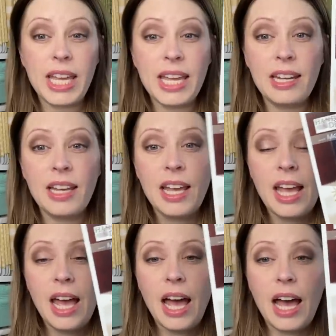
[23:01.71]
in.
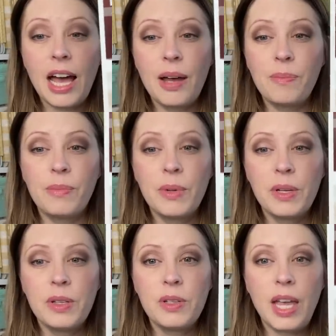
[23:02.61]
Um,
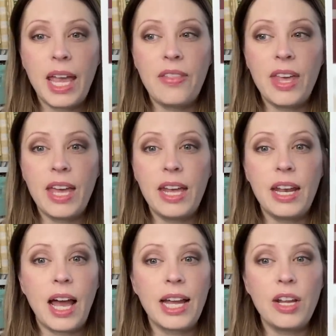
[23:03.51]
and
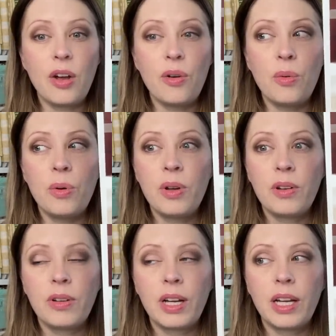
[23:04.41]
then I know,
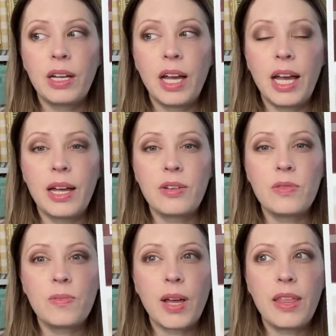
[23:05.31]
uh,
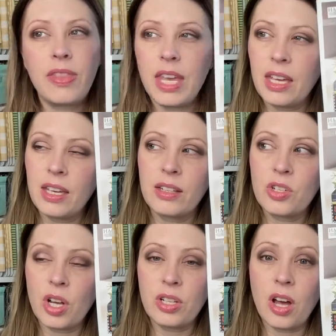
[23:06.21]
I think
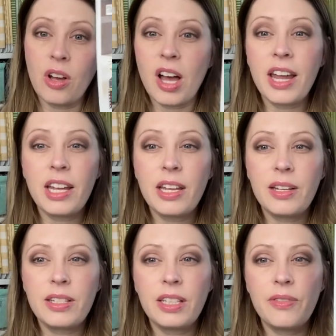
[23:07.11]
Chantal got a
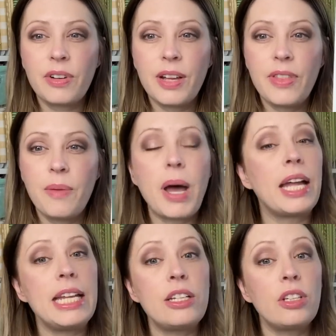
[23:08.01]
delivery of them.
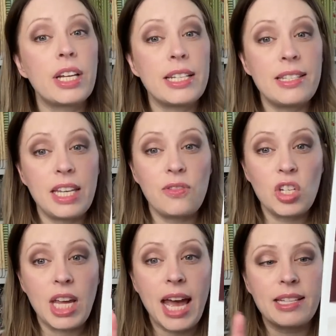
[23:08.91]
I need to look and see if
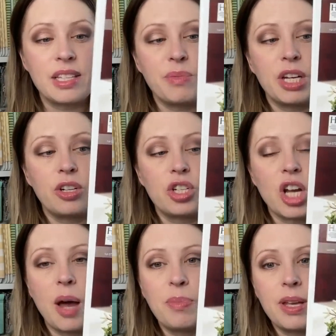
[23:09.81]
she has some in her
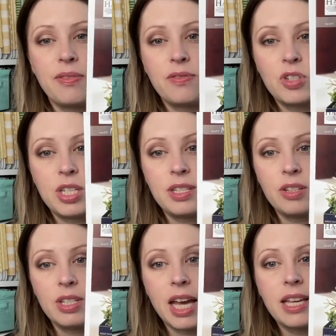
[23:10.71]
shop, if she
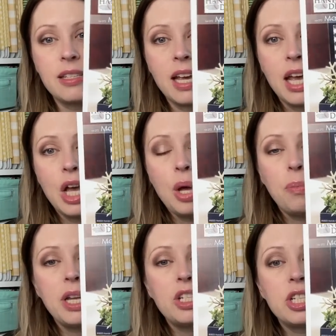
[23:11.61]
still does.
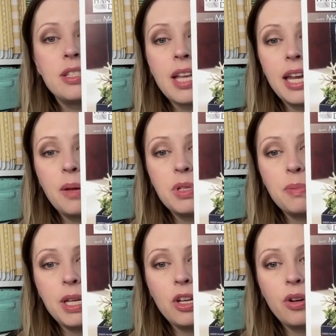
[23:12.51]
But just sign up to
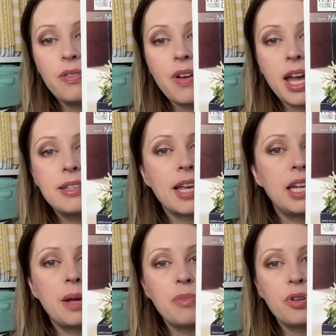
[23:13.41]
be notified.
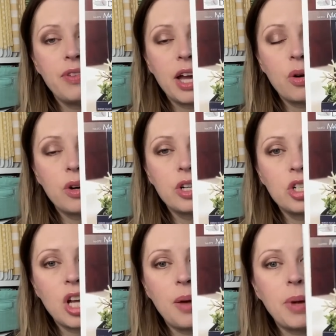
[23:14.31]
Sign up through Fat Quarter
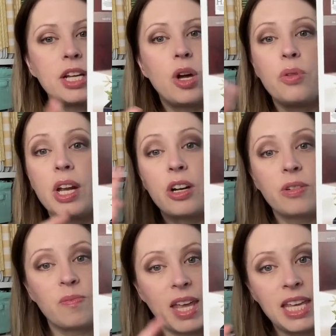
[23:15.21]
Shop. I know they're
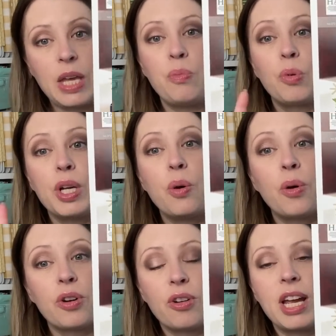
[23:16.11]
they keep
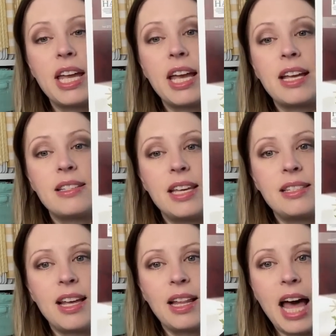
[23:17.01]
reordering as they
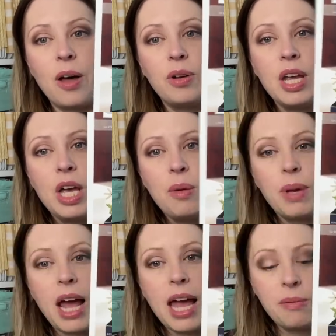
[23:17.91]
sell out.
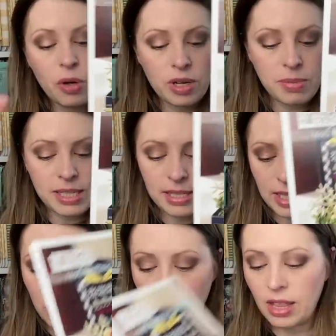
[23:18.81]
But I am going to be
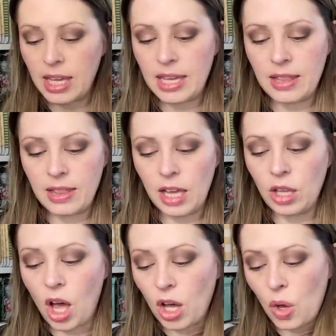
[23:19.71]
stitching the
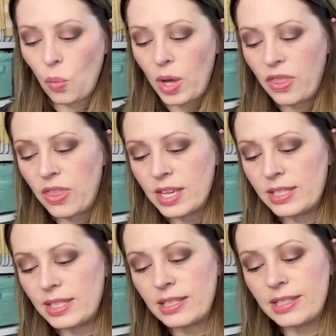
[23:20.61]
along with
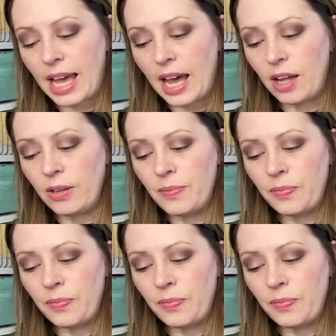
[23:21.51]
this sal